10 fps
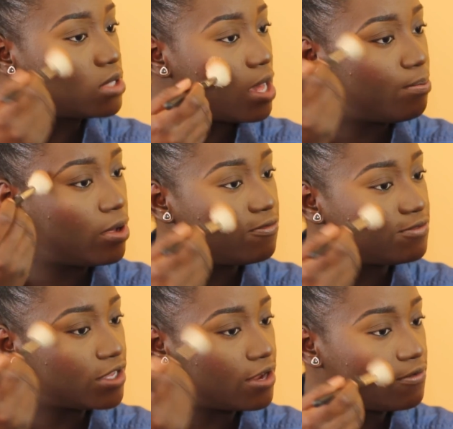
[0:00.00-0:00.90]

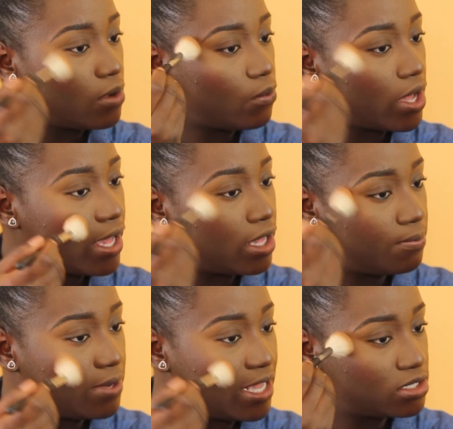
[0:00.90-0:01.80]
above the area where I
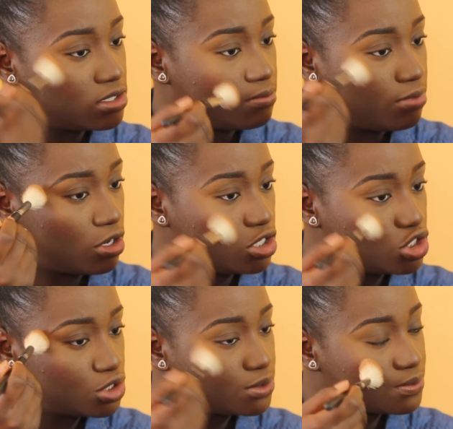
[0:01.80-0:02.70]
applied the
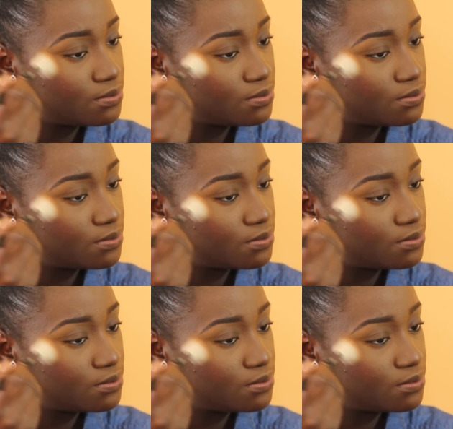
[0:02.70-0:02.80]
blush.